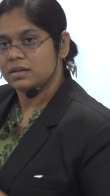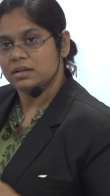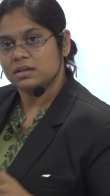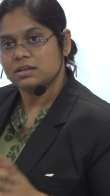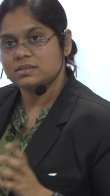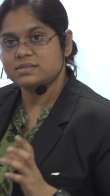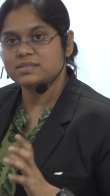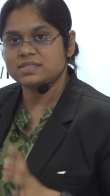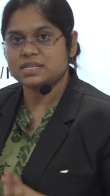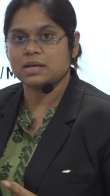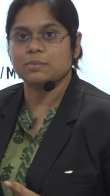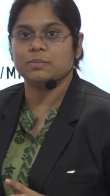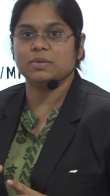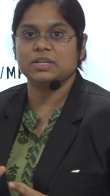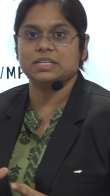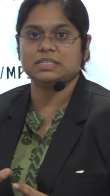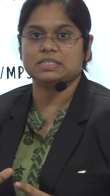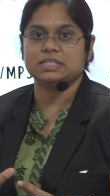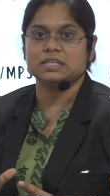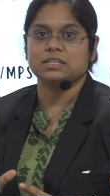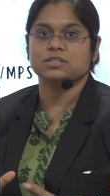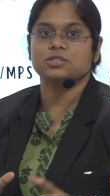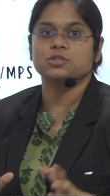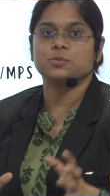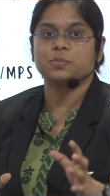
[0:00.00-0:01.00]

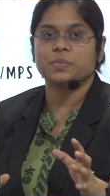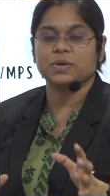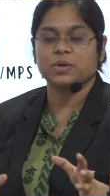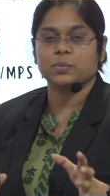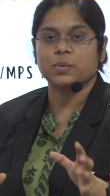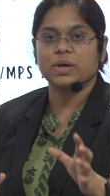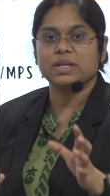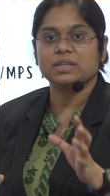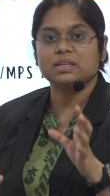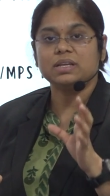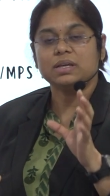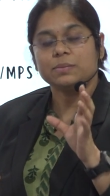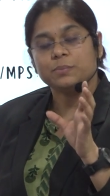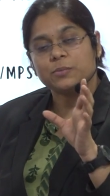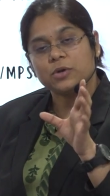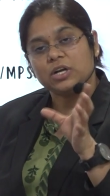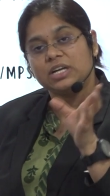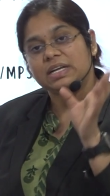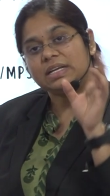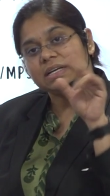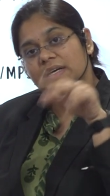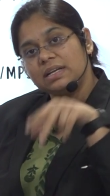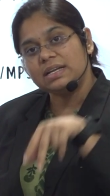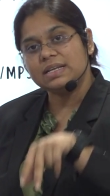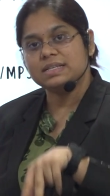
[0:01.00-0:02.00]
stability, to prevent the
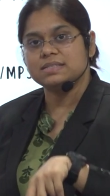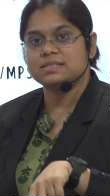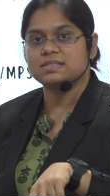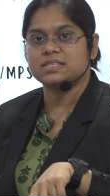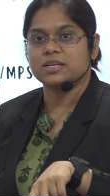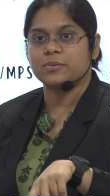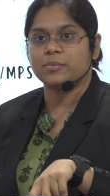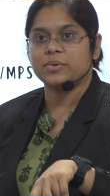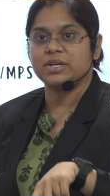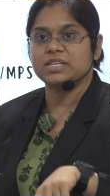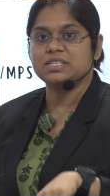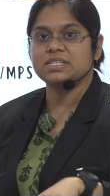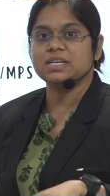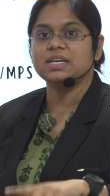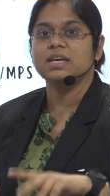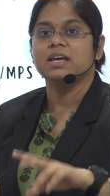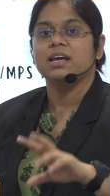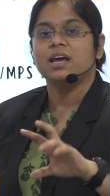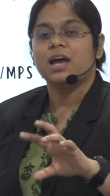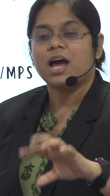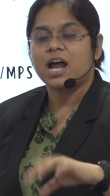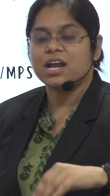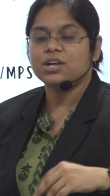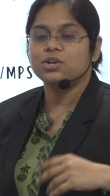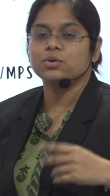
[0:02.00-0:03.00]
political instability
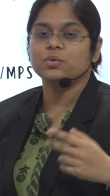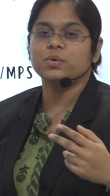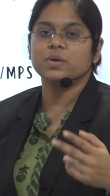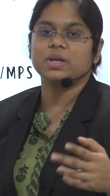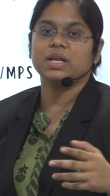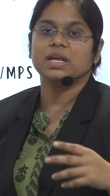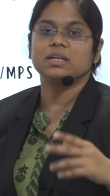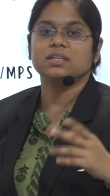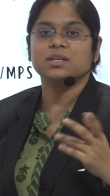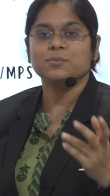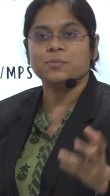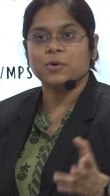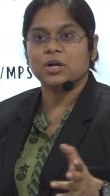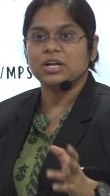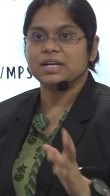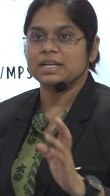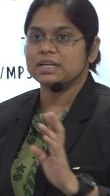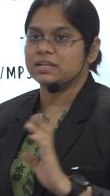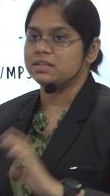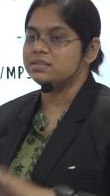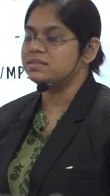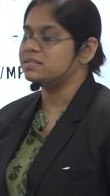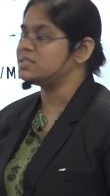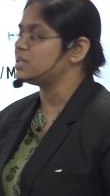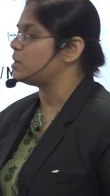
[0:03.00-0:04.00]
and to create the
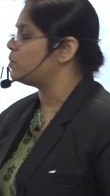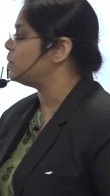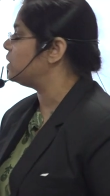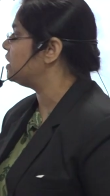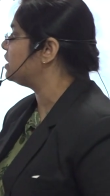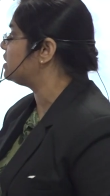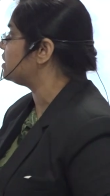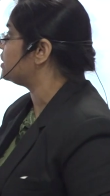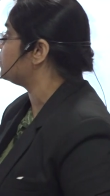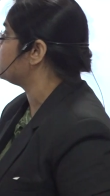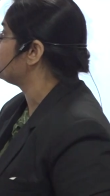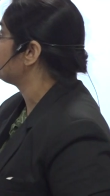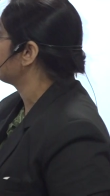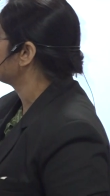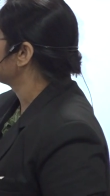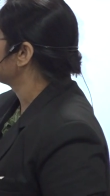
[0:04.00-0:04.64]
political stability.